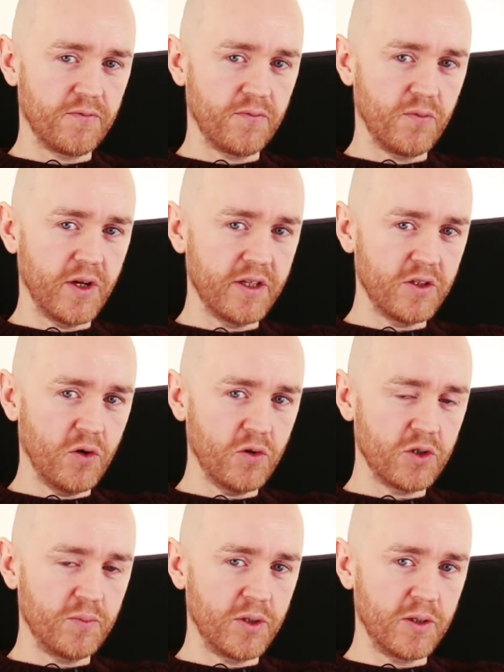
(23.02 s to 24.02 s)
When I
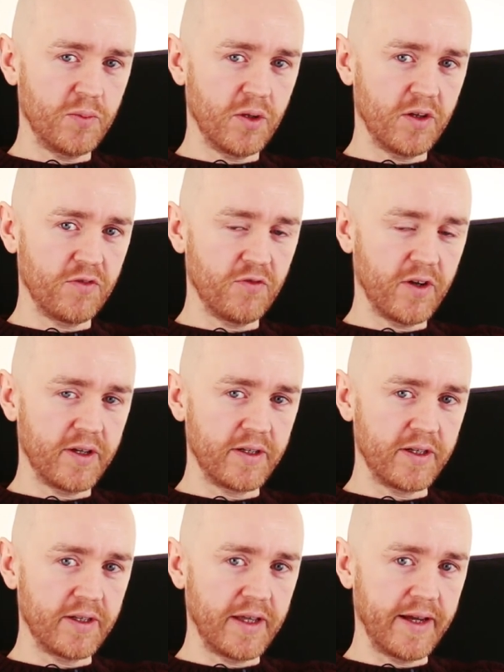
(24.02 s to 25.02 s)
talk to people, I
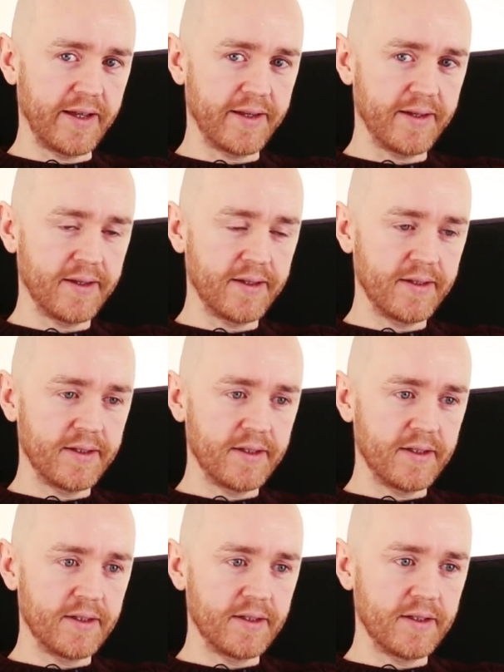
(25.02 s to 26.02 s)
find that
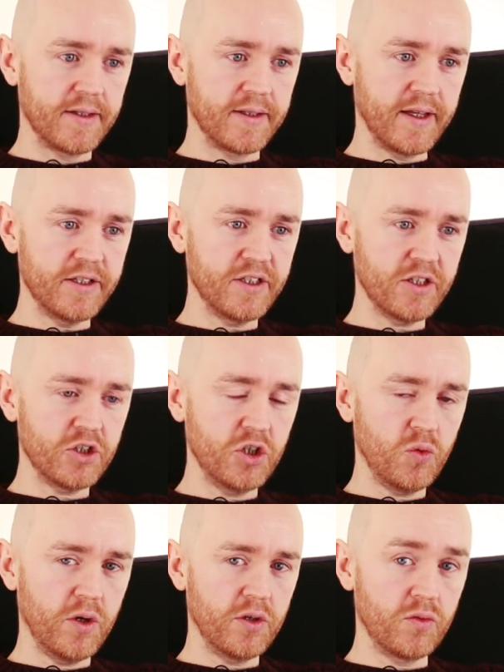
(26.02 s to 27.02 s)
that's actually
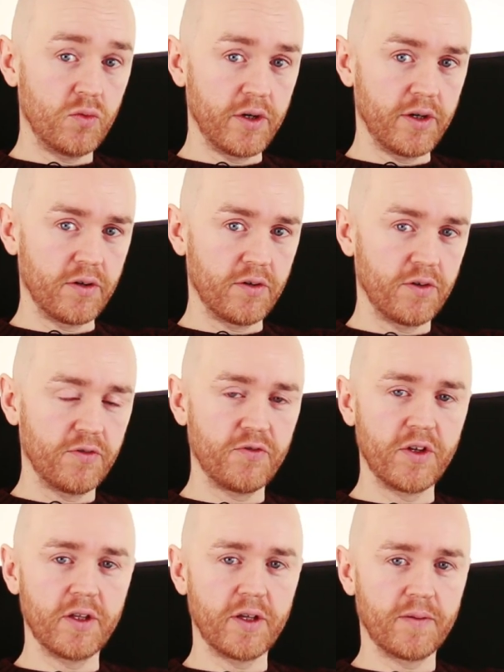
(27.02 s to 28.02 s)
quite a rare
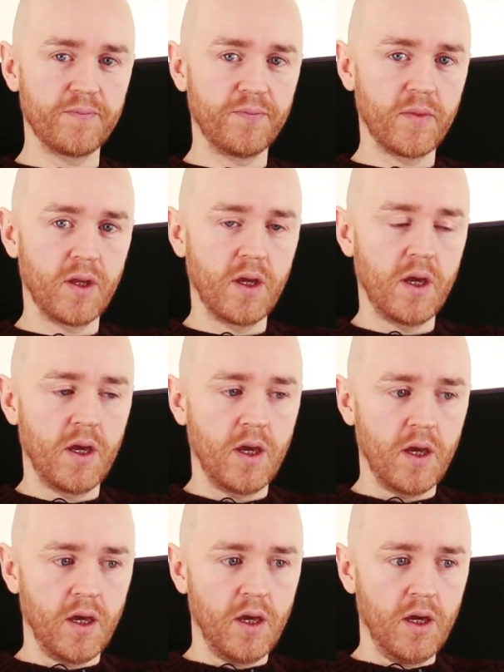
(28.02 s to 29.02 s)
feeling.
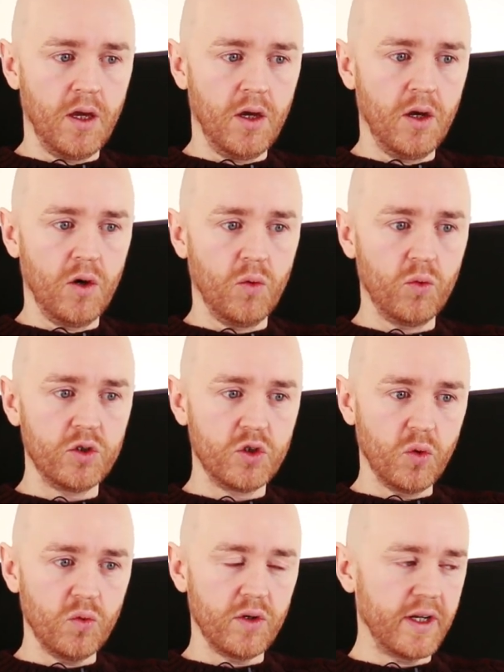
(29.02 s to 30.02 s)
We
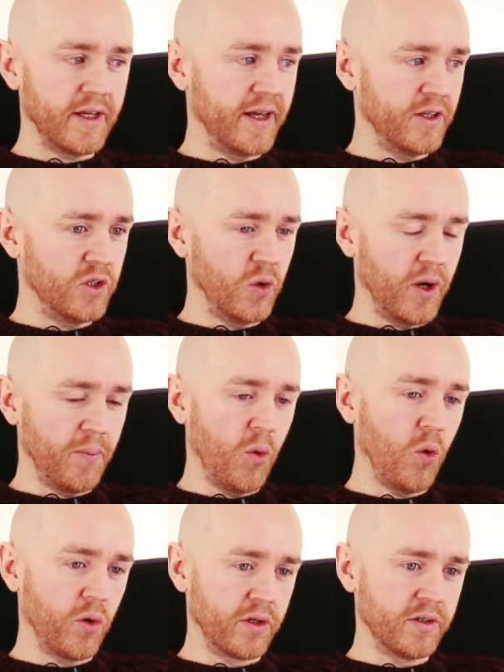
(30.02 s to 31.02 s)
don't get to a
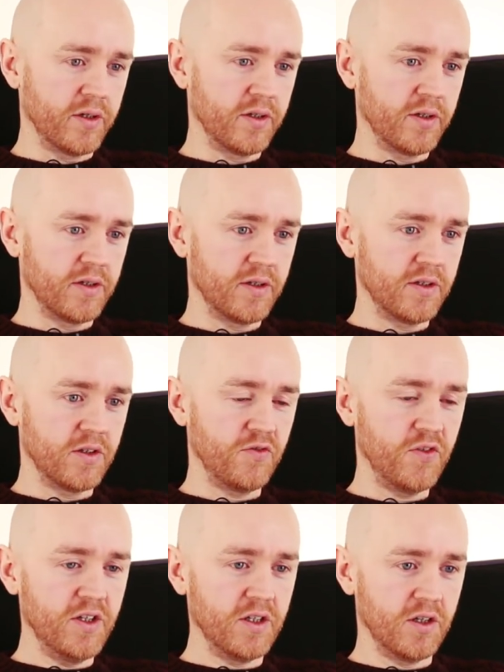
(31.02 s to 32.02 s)
point
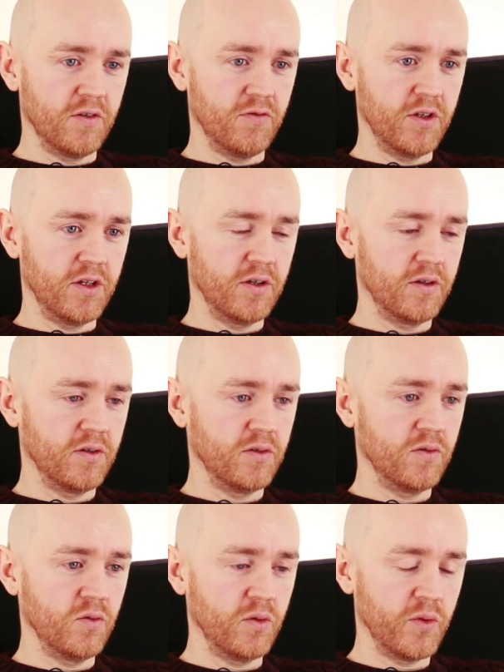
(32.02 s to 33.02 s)
definitively
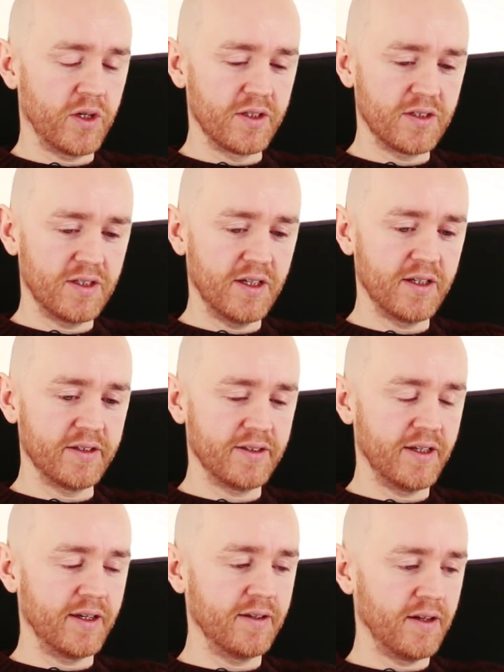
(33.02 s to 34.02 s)
where we can sit and
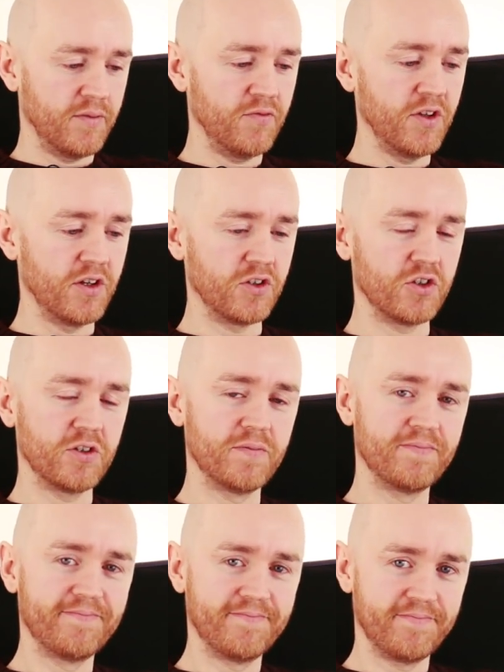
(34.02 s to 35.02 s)
say, I'm finished.
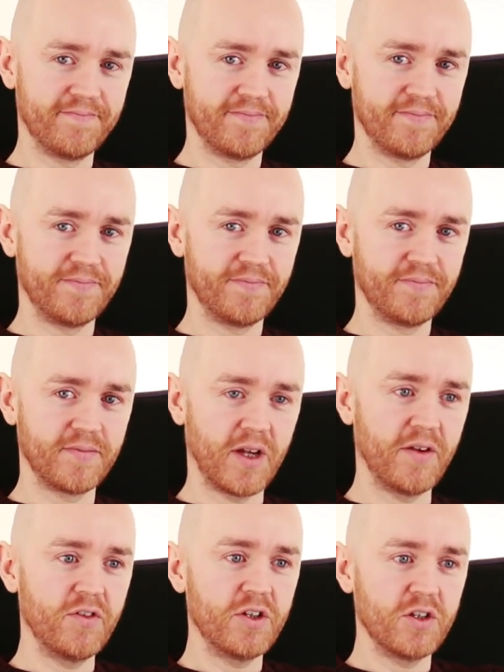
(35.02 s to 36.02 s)

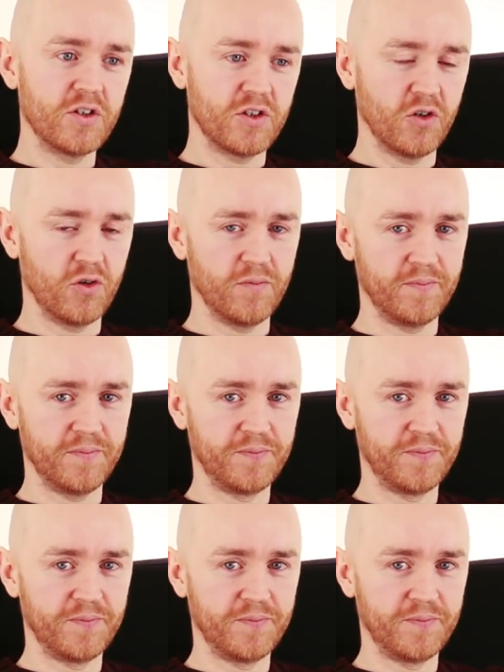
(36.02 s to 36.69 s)
Everything's done.